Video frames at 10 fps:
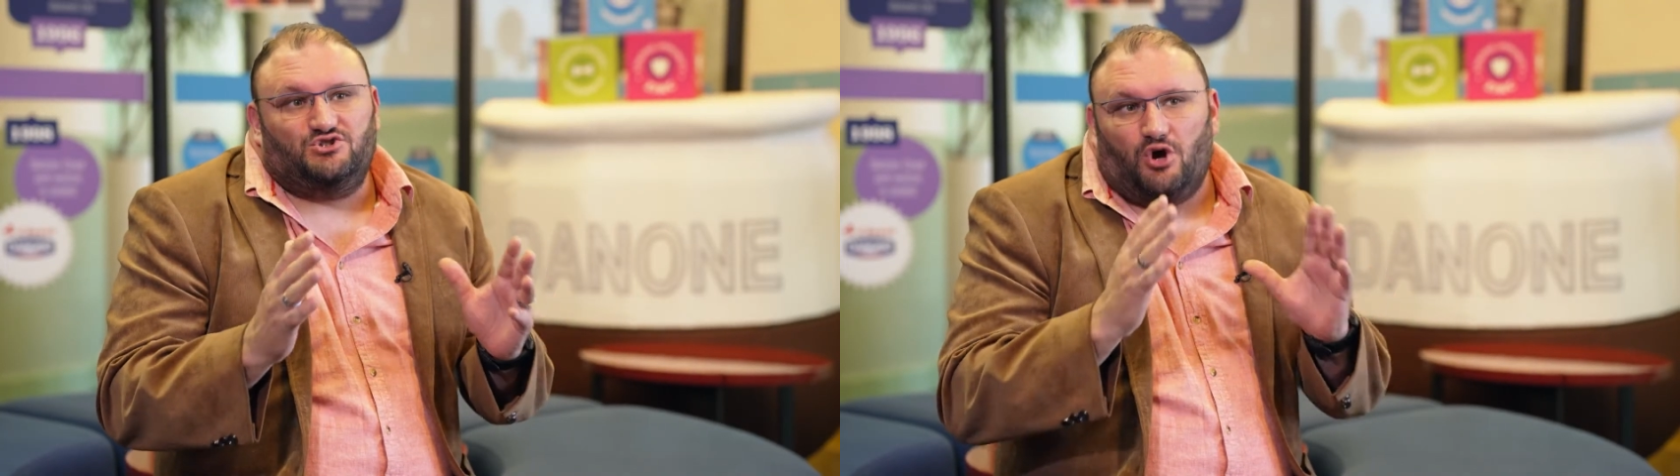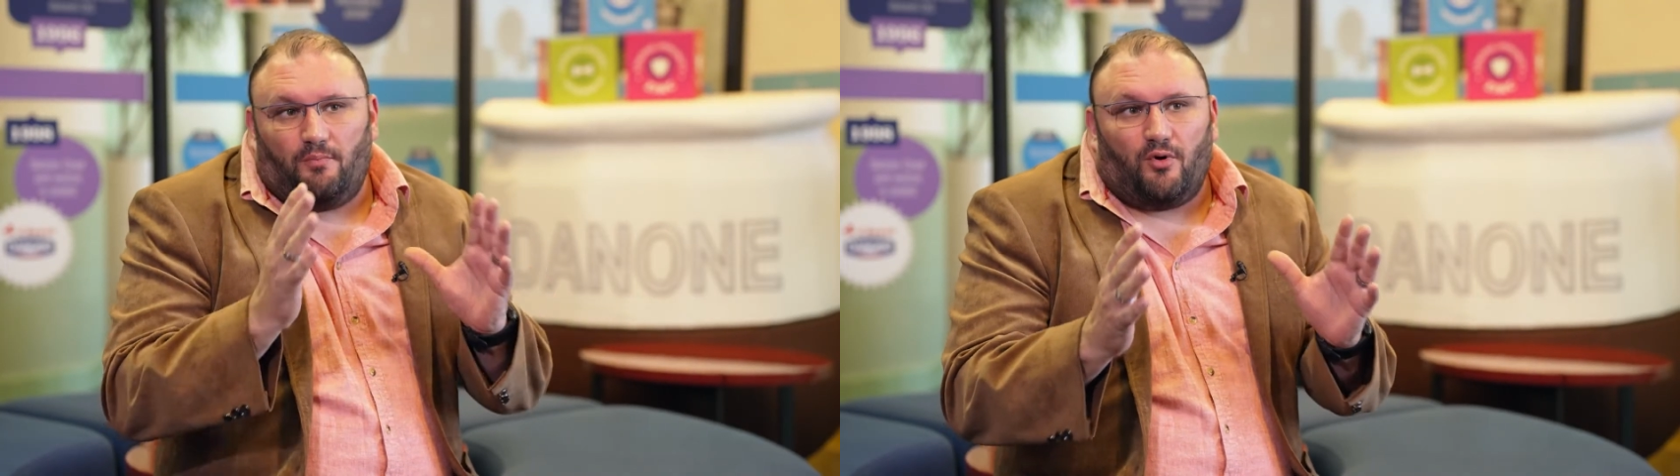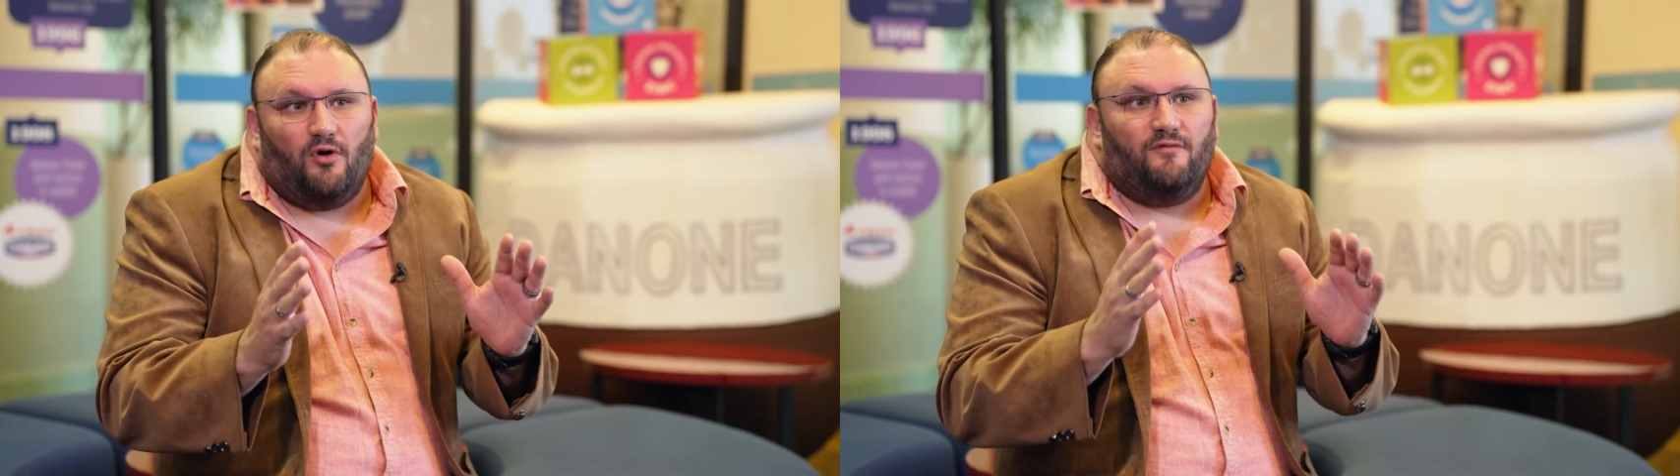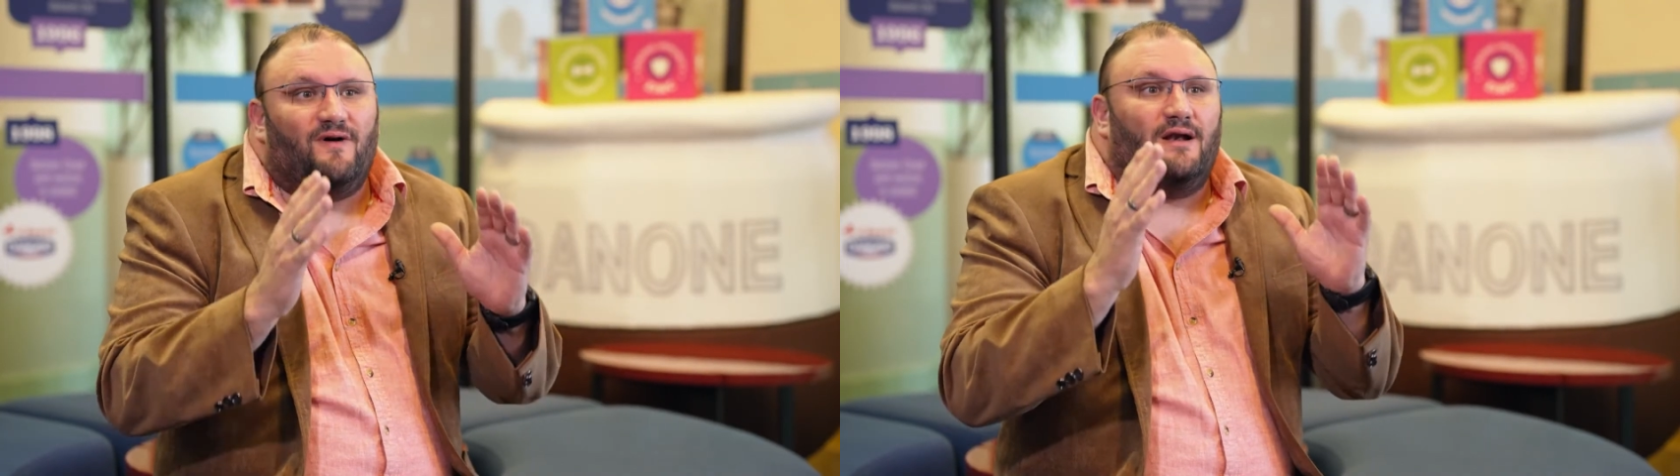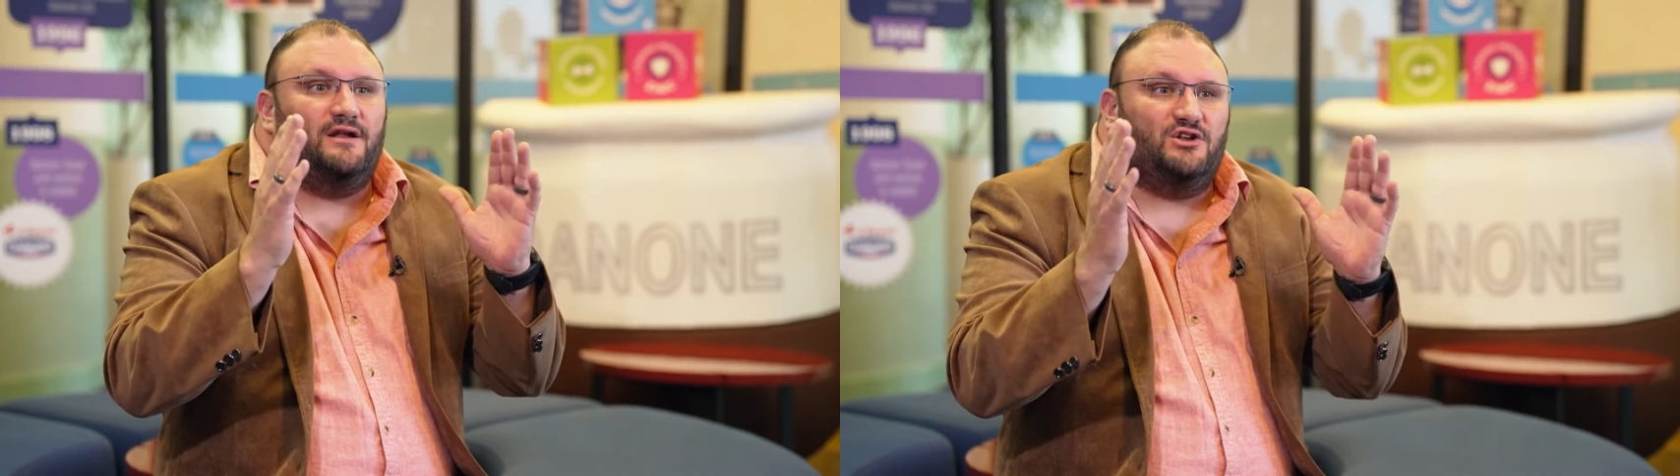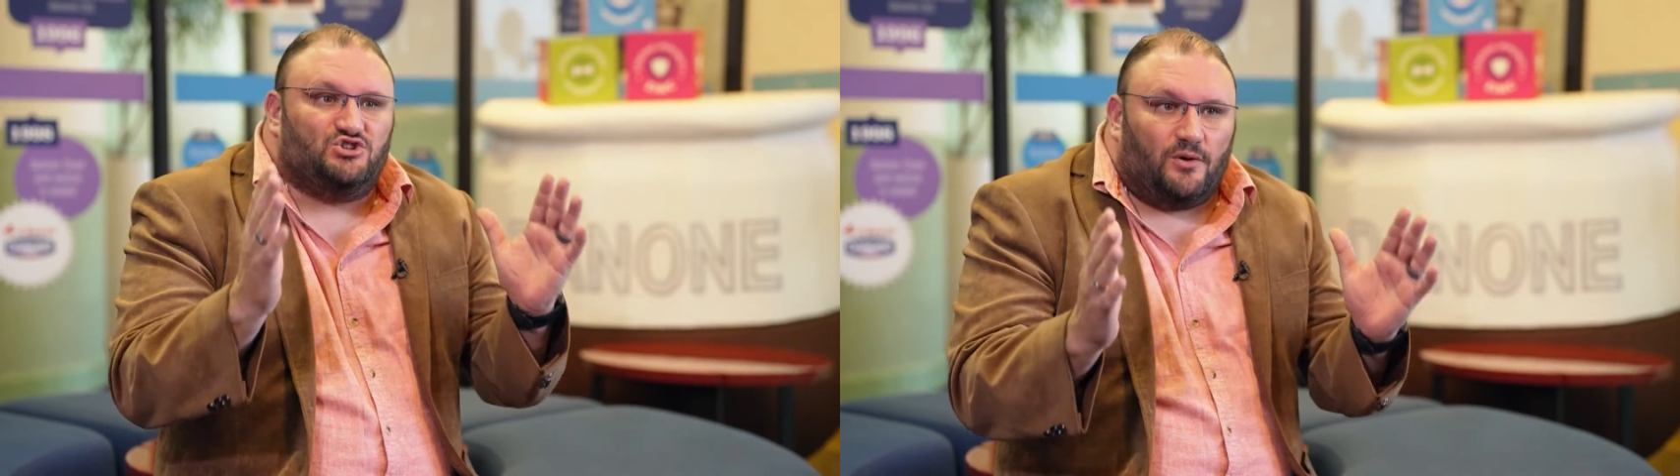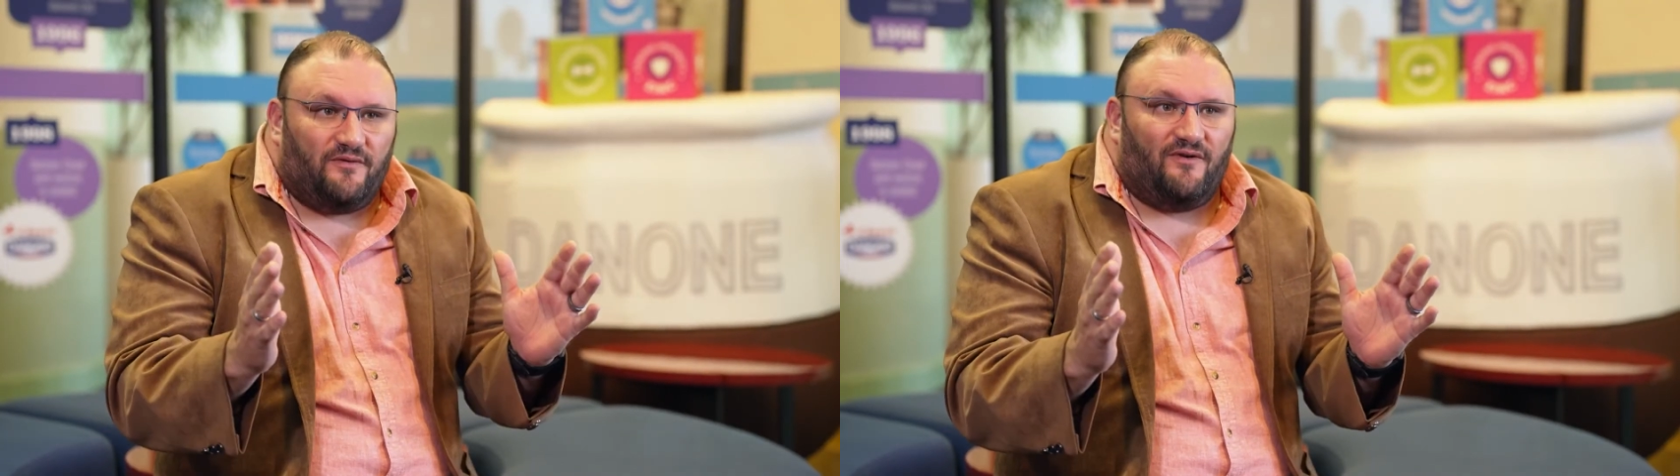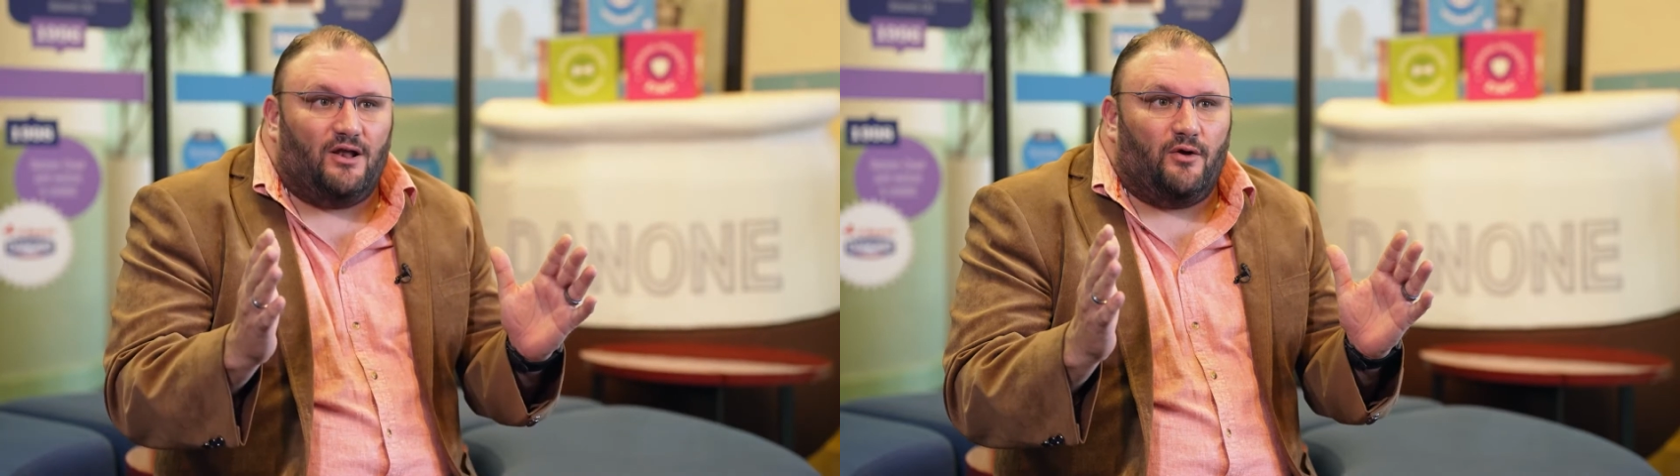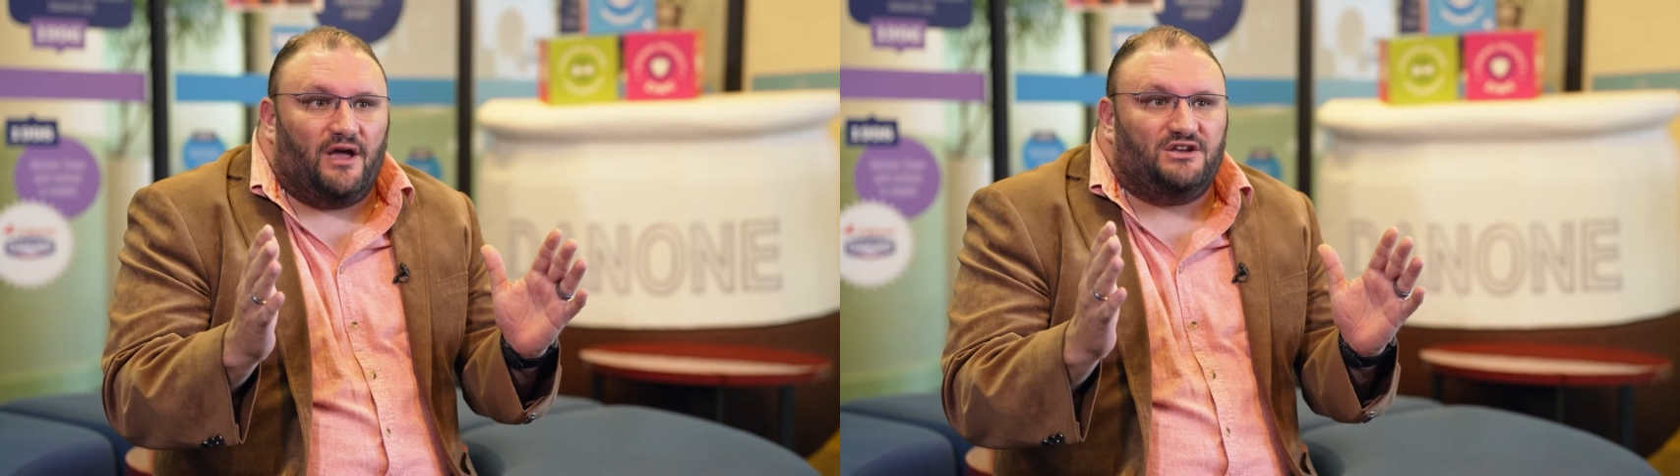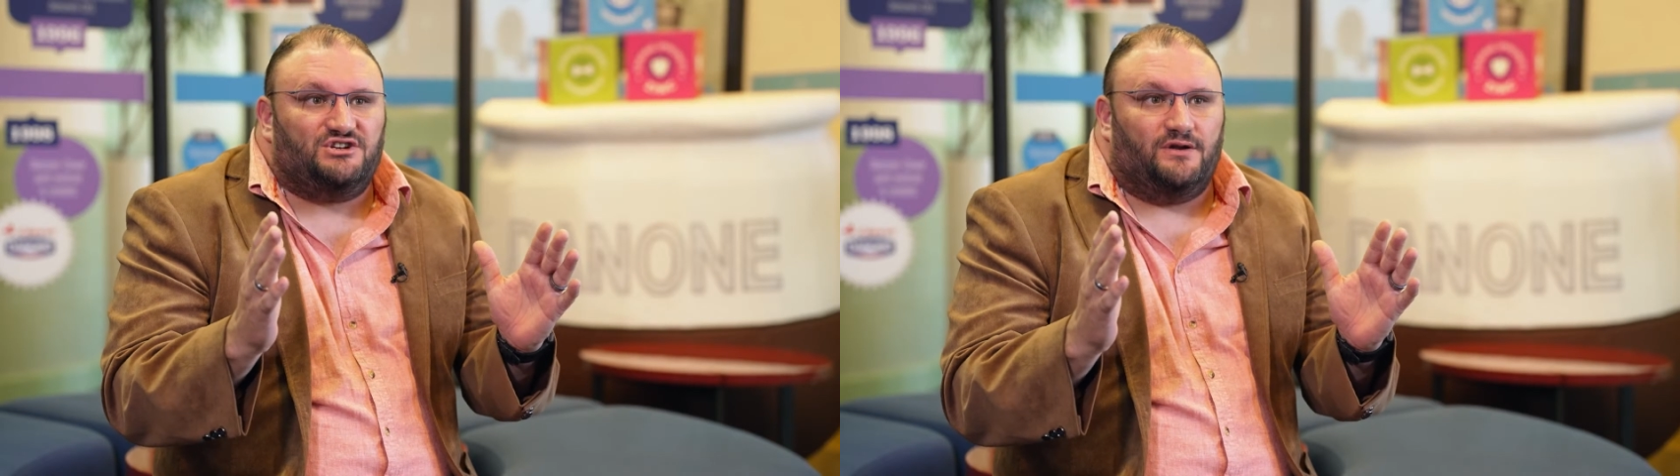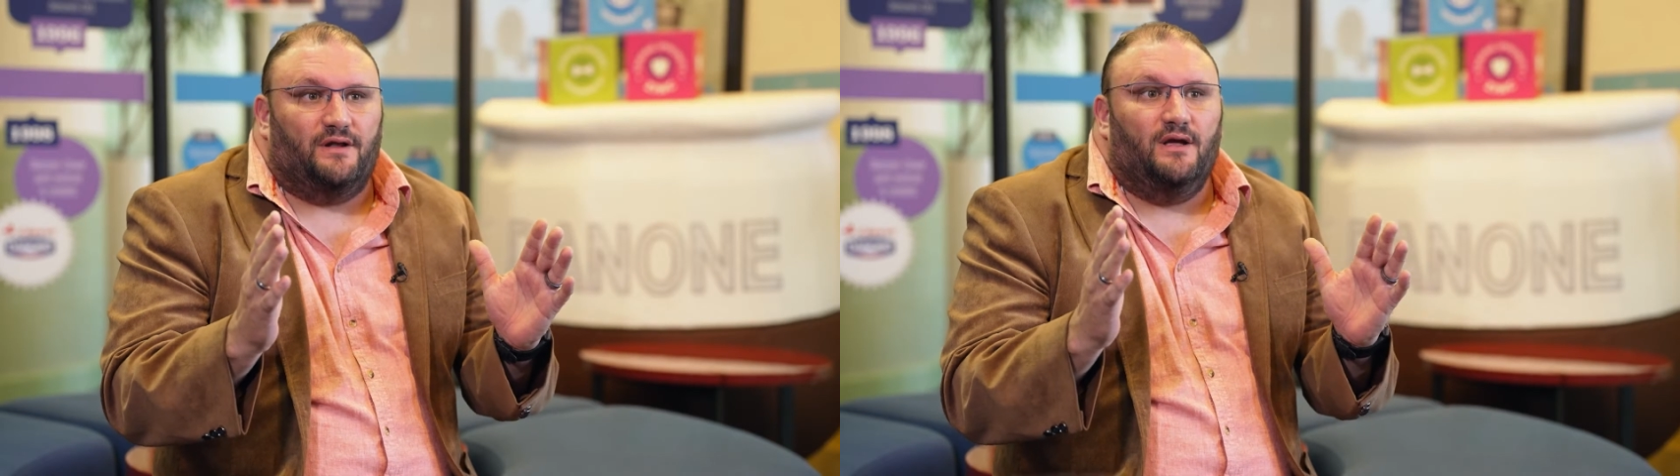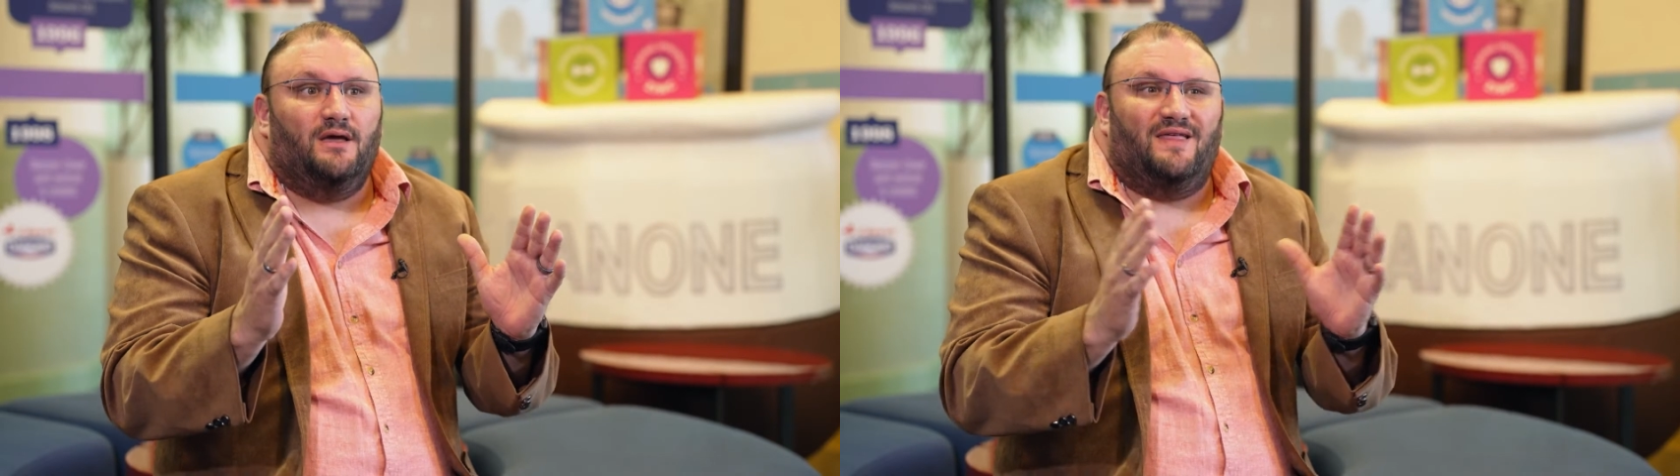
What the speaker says: job profile and a job evaluation,